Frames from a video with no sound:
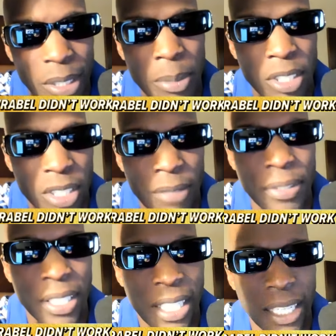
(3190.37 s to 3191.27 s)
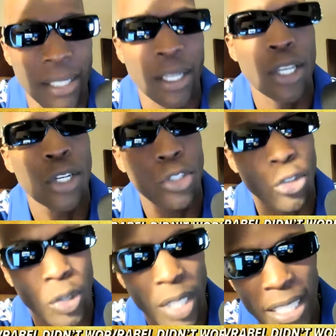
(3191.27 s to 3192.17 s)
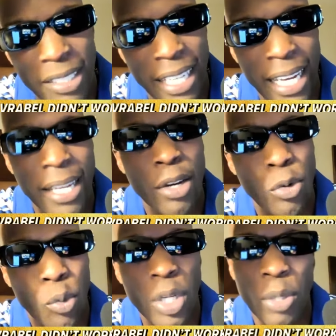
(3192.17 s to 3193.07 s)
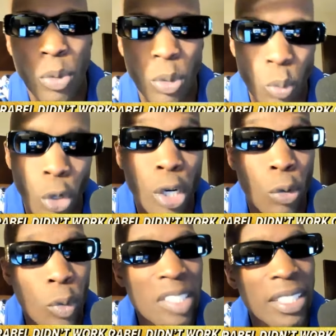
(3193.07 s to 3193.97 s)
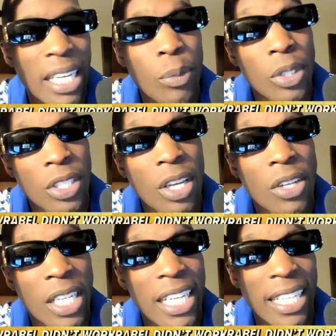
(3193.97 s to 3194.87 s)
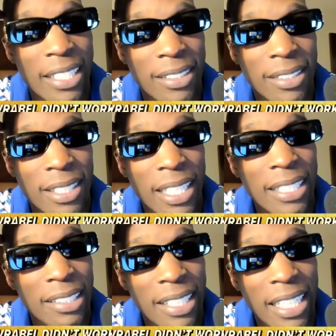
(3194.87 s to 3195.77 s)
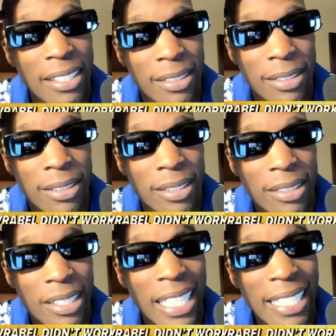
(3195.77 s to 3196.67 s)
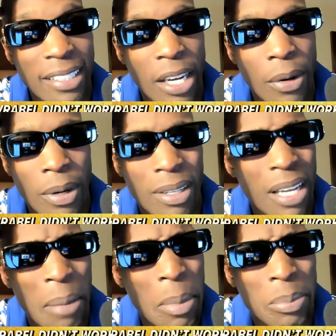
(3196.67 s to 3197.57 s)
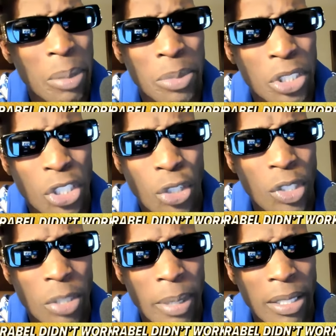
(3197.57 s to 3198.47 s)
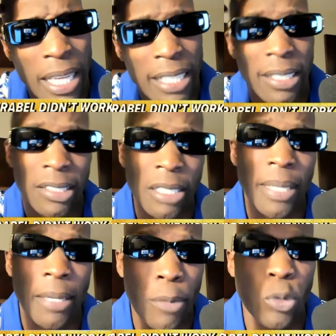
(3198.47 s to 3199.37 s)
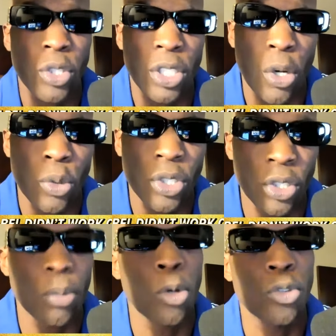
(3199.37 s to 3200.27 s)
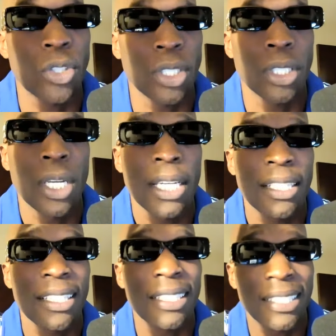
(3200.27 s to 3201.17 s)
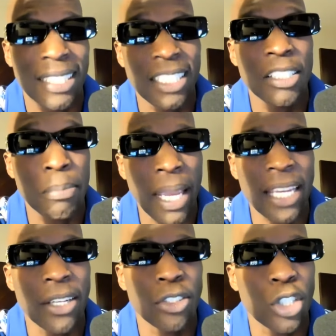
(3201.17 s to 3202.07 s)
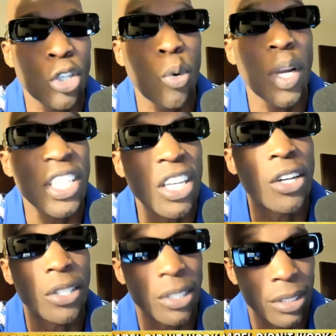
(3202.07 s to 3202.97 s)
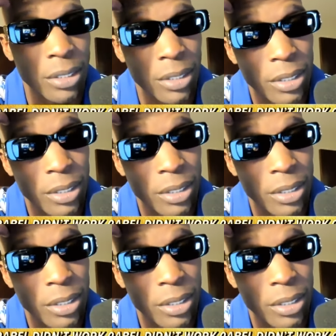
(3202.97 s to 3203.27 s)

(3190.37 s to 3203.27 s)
some of the stuff he did during his day really wouldn't work or resonate with young kids in today's today's era. I'm I'm, I'm just curious about that because it seemed like most of the coaches or most of the the decision makers yeah. are going younger.